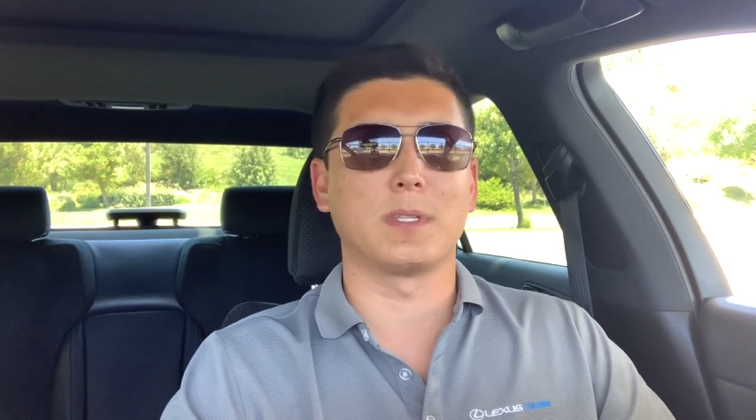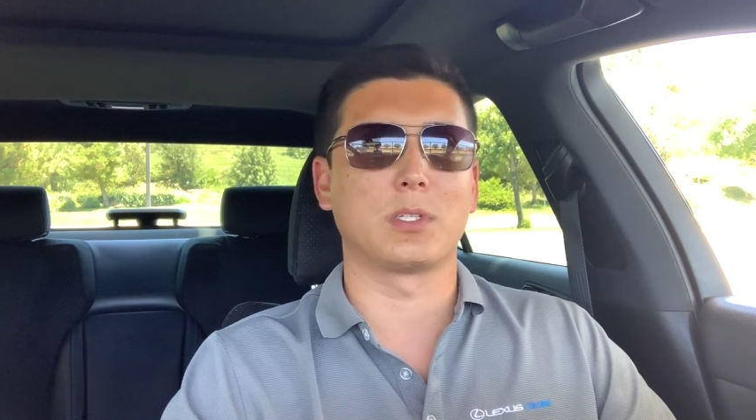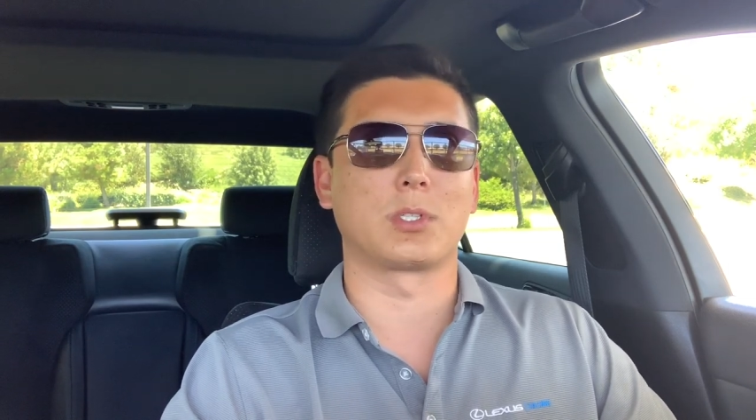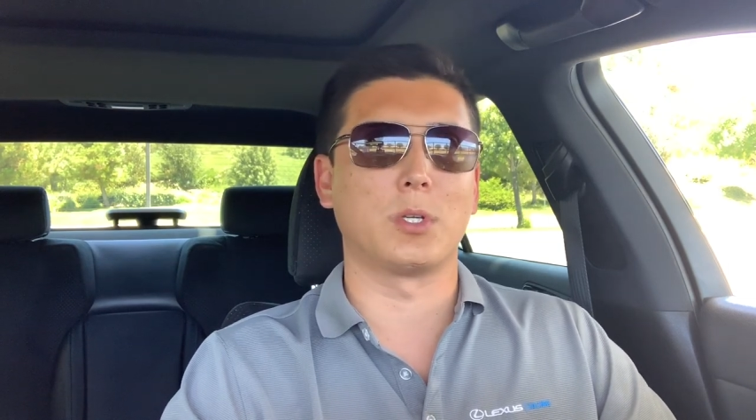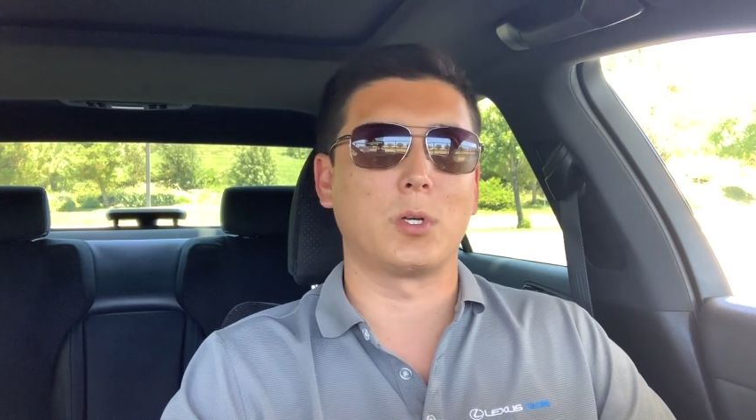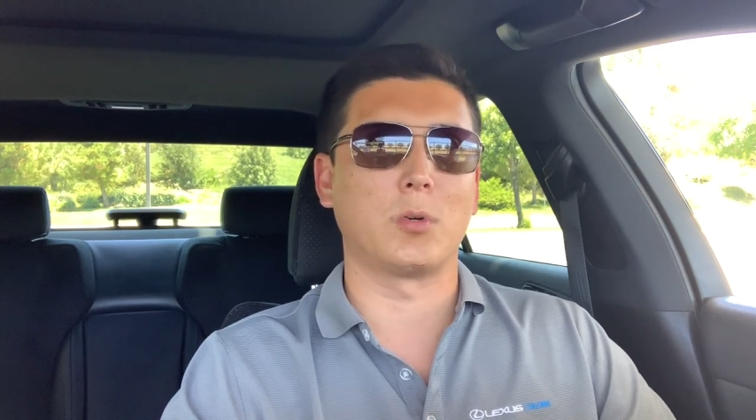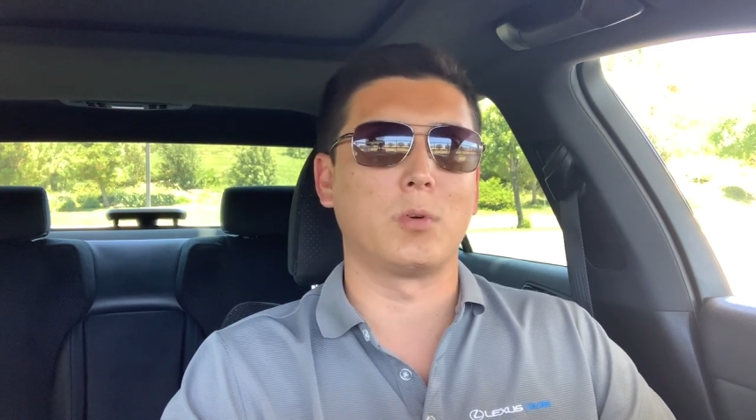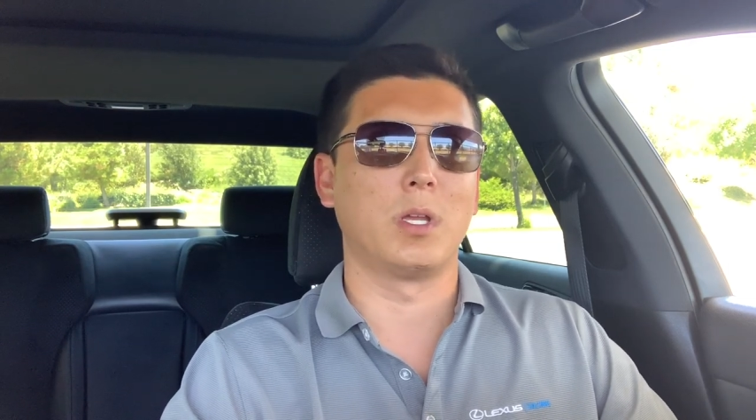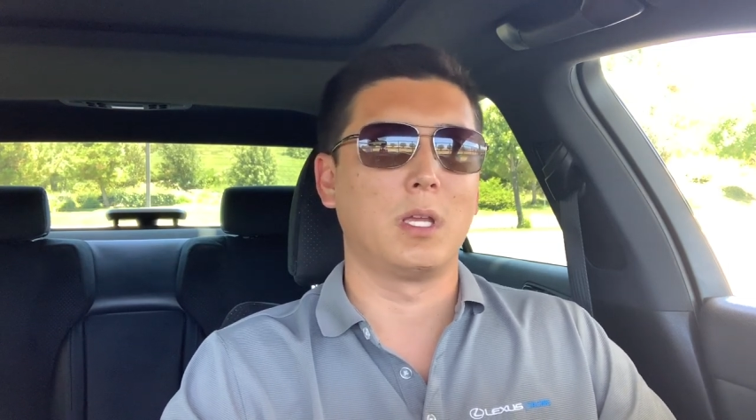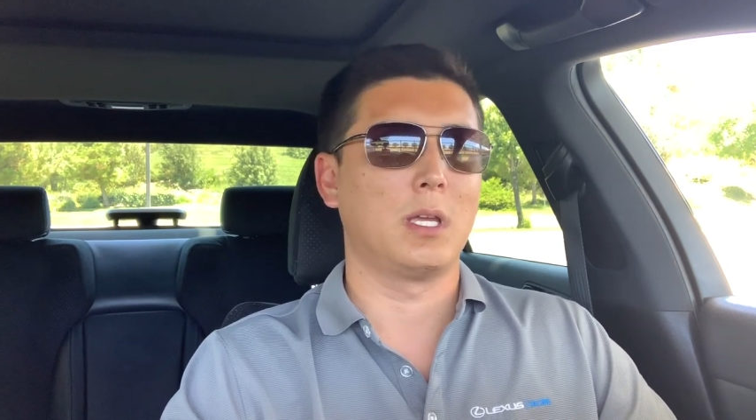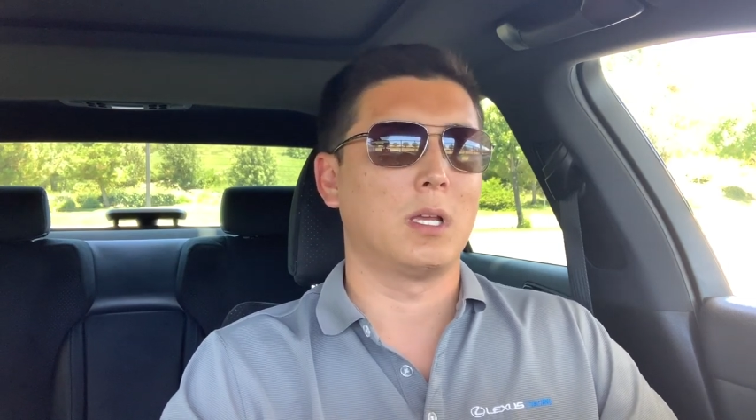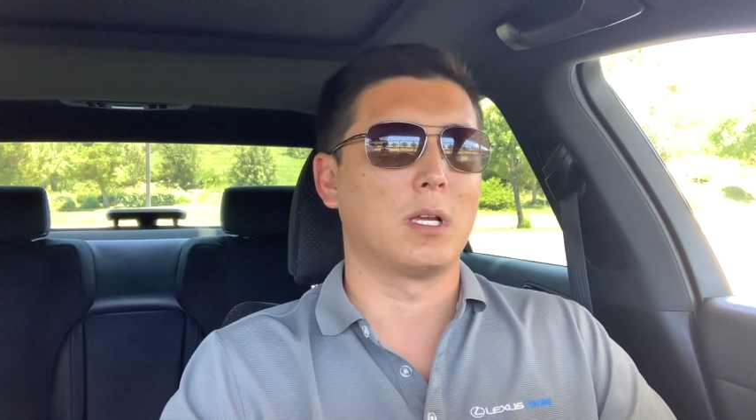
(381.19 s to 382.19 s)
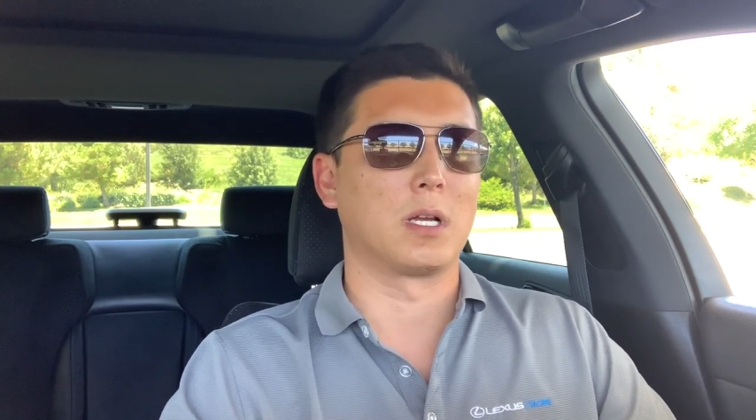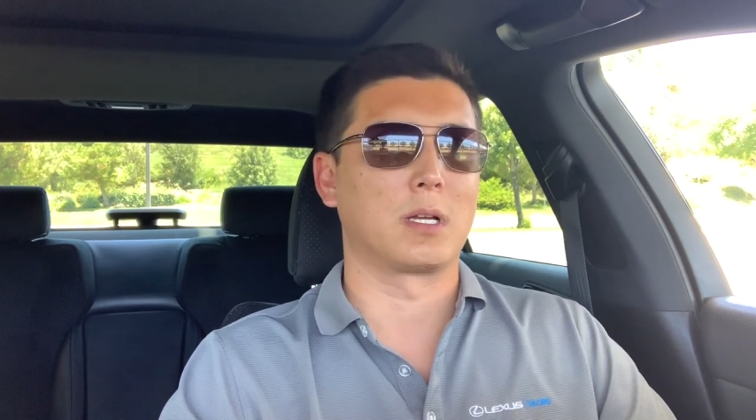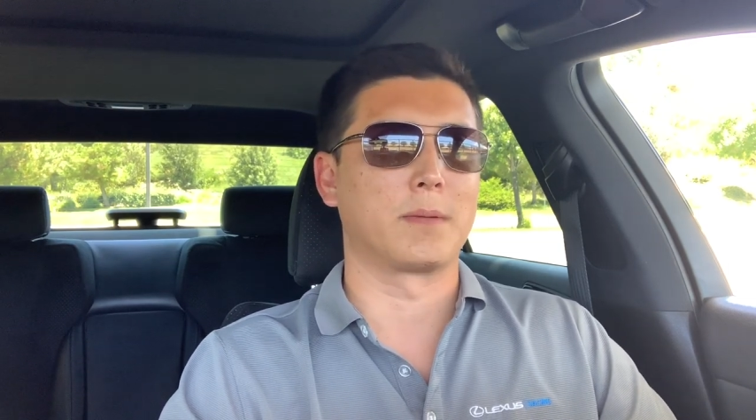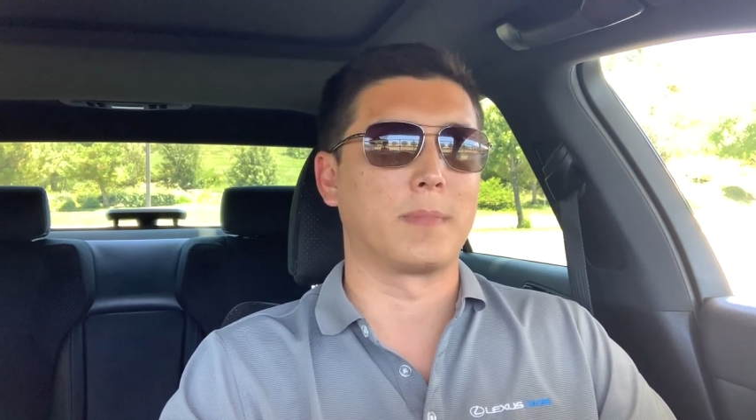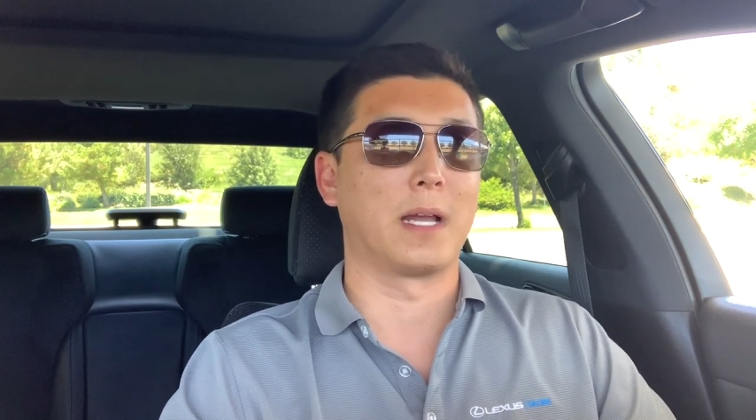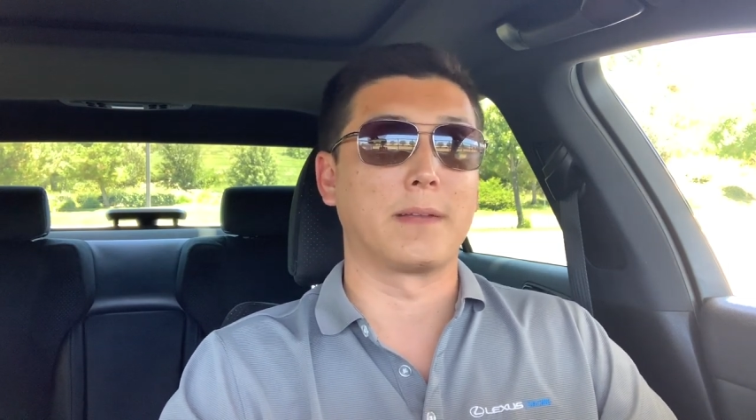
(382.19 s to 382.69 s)
So
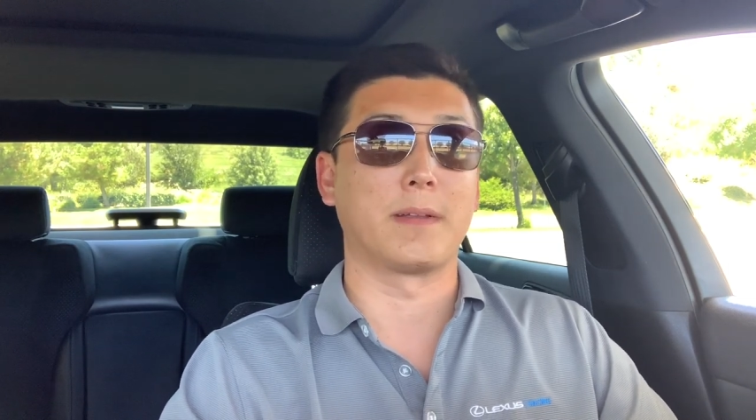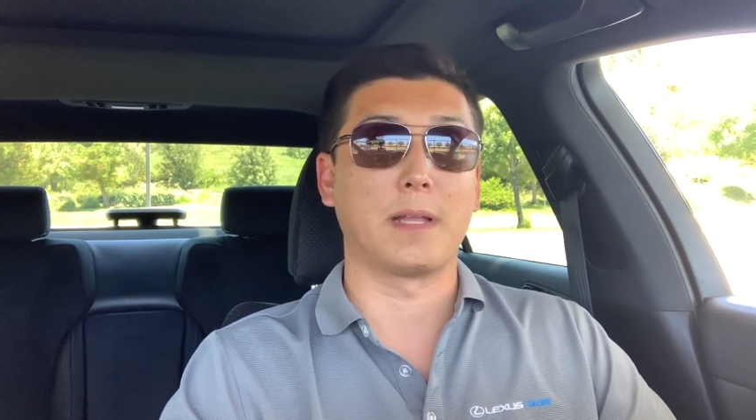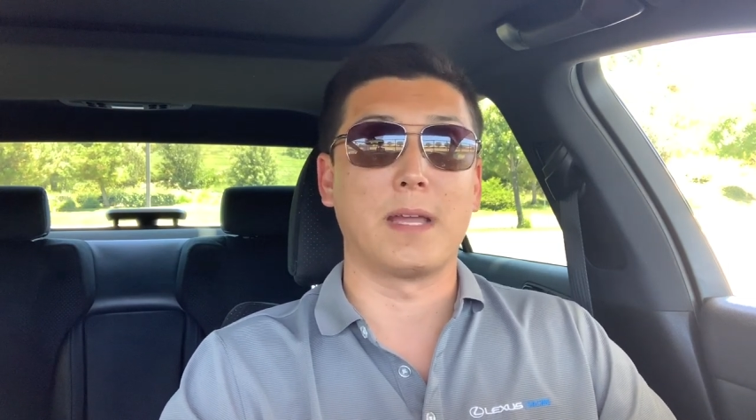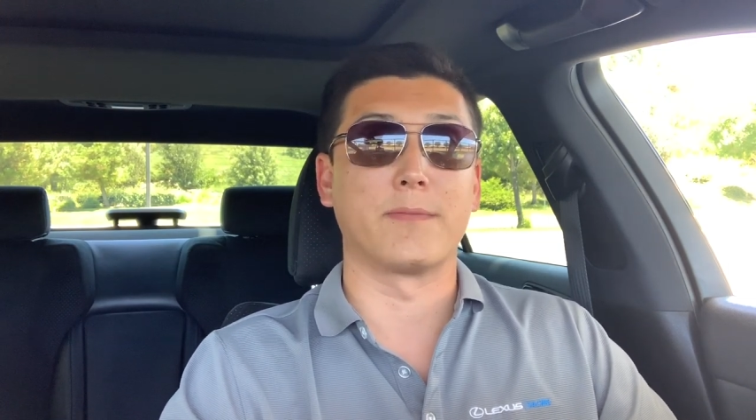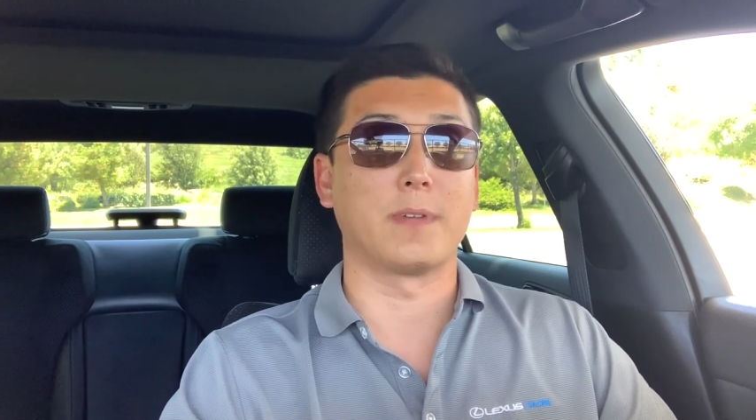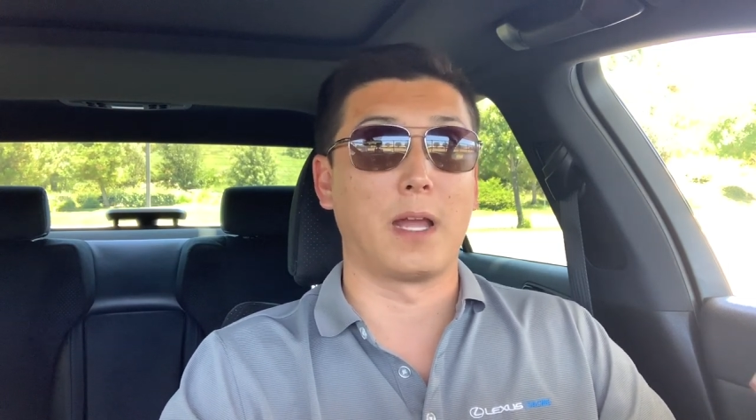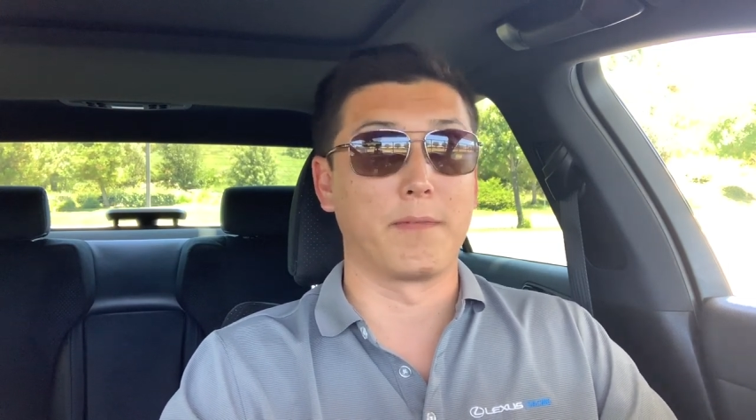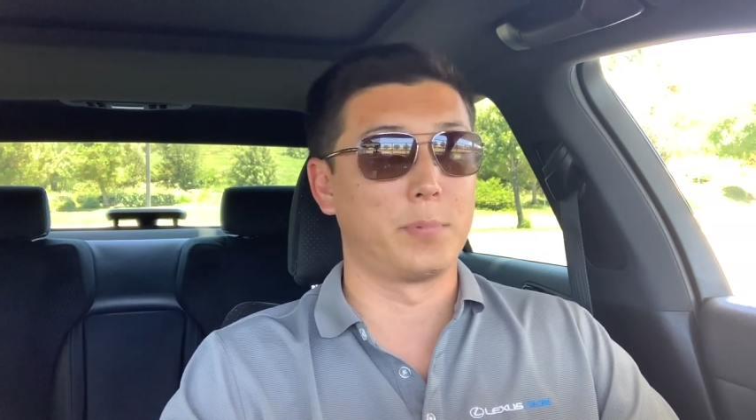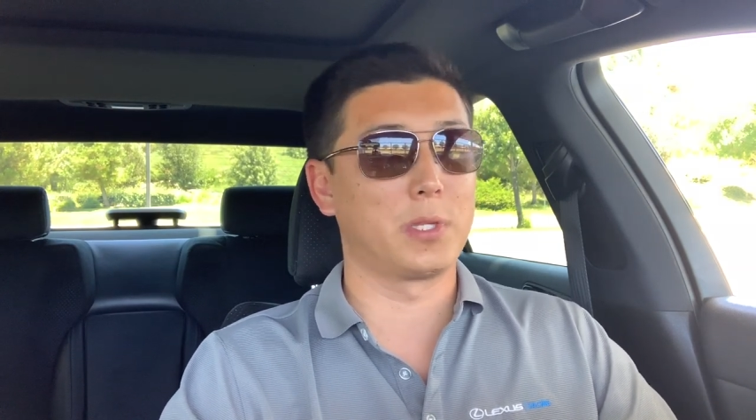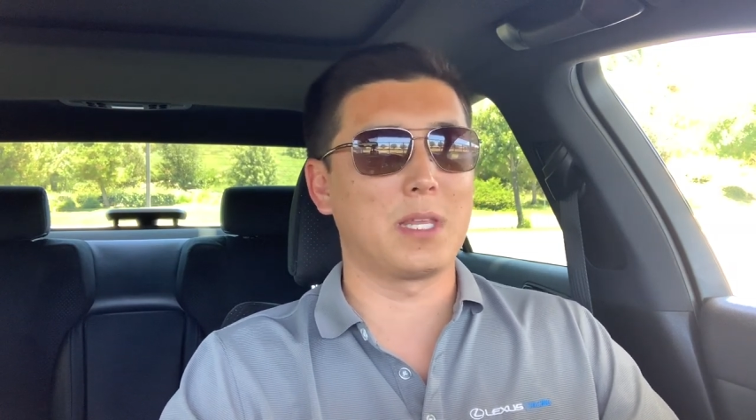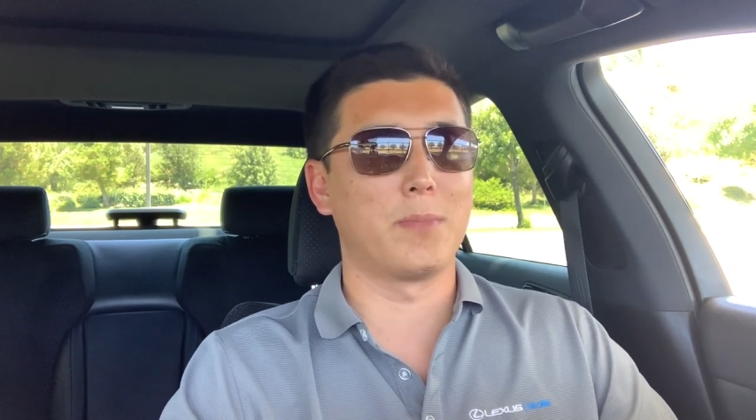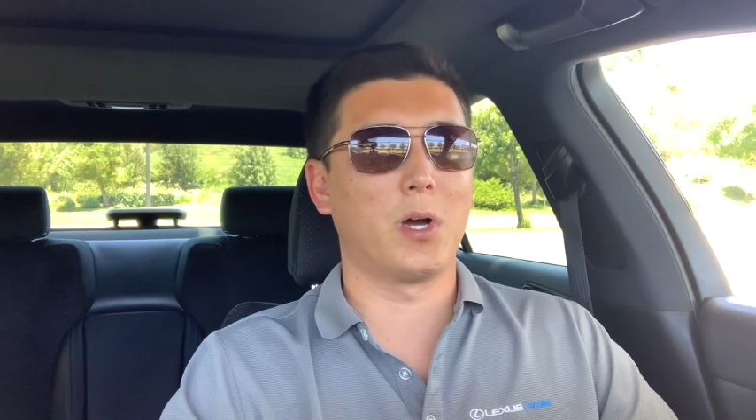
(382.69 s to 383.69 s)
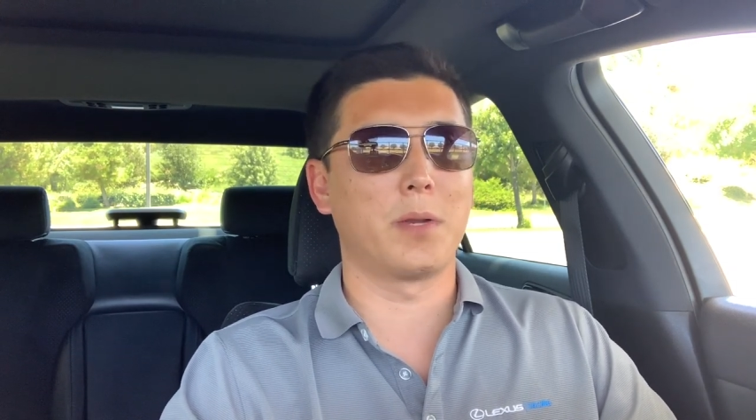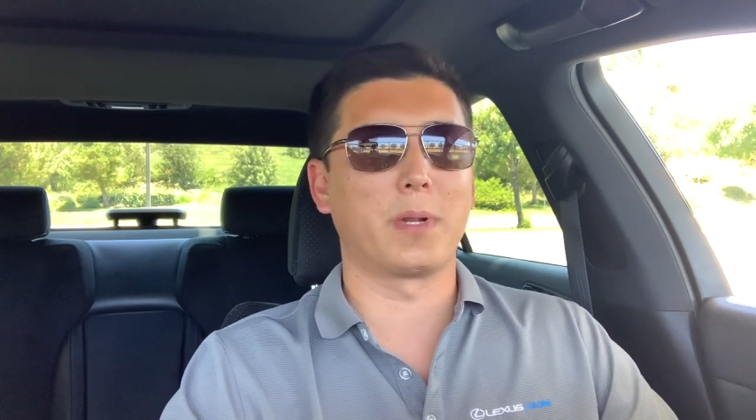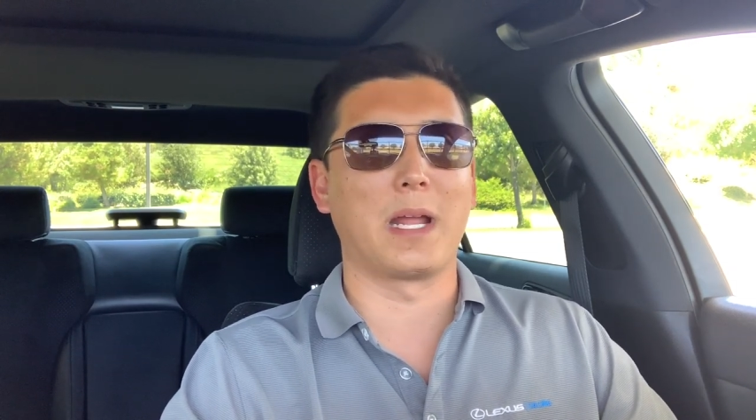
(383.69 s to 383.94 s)
I put them on,